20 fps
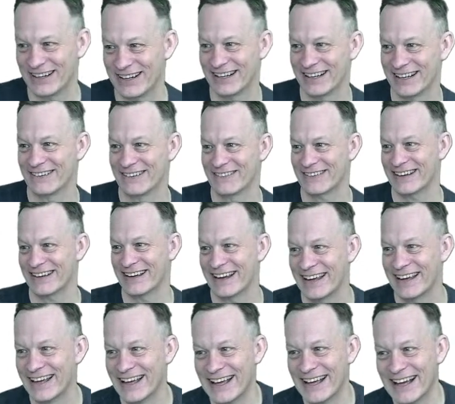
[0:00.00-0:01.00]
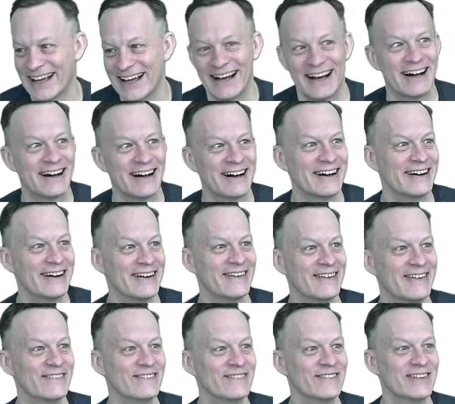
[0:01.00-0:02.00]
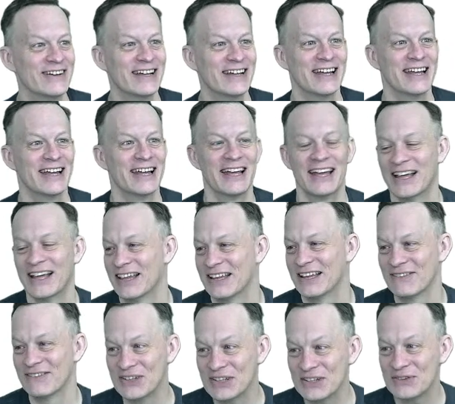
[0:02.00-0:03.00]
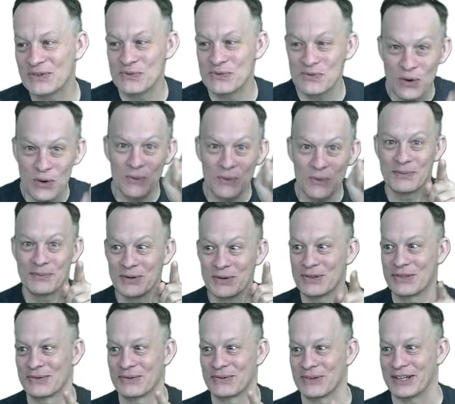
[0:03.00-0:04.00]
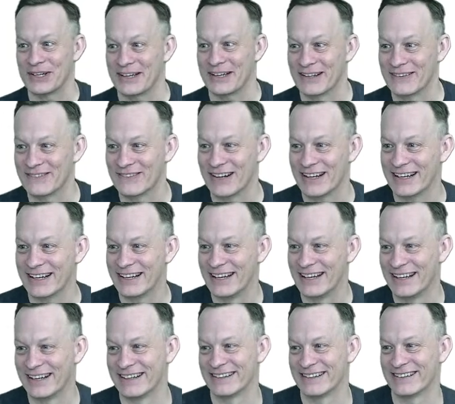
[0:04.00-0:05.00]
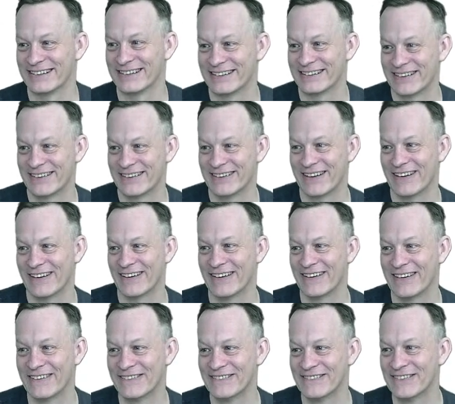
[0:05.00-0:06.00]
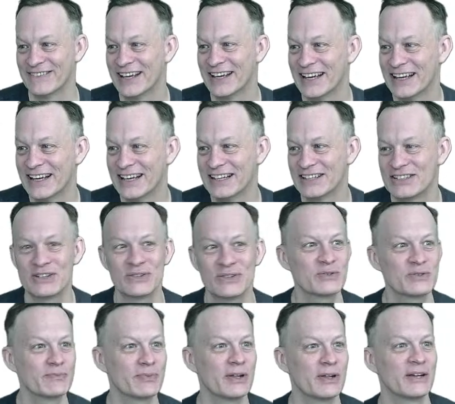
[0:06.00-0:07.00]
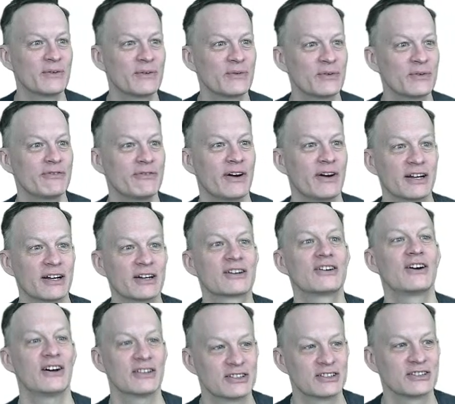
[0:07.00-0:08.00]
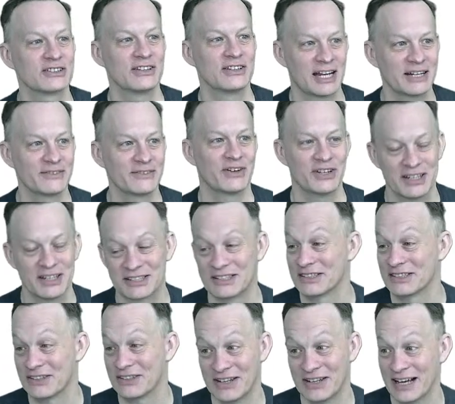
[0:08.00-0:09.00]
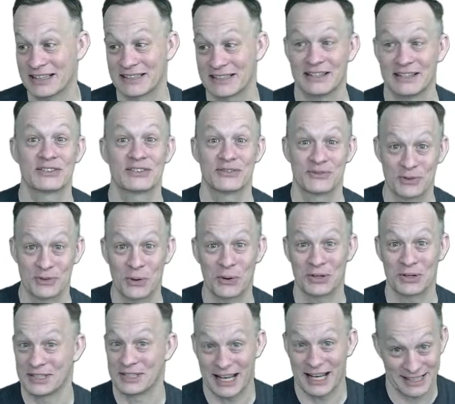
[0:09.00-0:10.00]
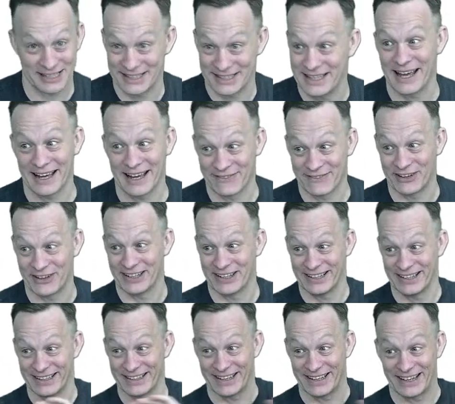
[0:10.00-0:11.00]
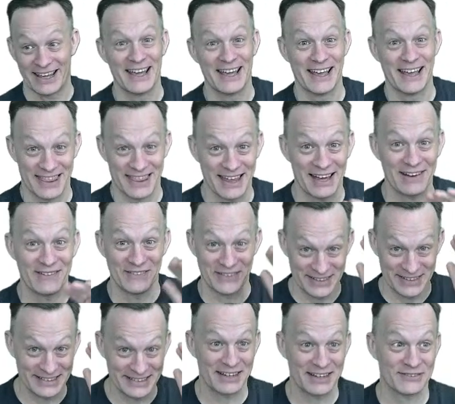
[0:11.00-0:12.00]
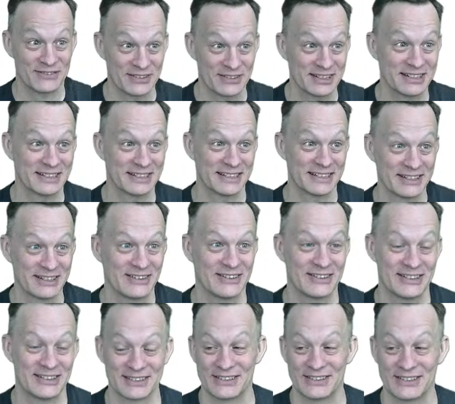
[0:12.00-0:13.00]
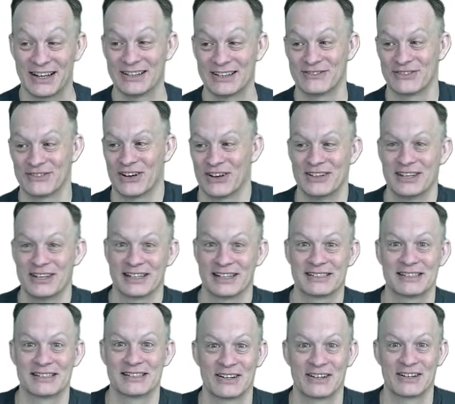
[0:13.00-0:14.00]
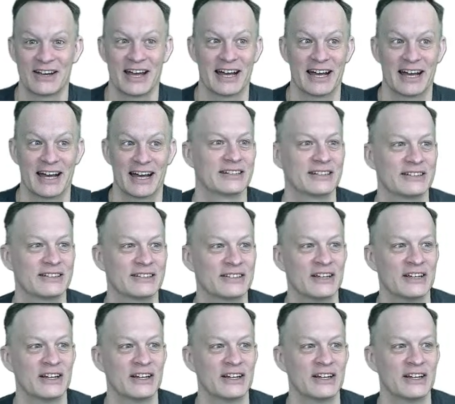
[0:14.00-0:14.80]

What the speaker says: Okay. Um, you wrote number three, right? um, Children playing with fire causes a lot of unnecessary accidents. Of course, yes, definitely. That would definitely cause a lot of unnecessary accidents.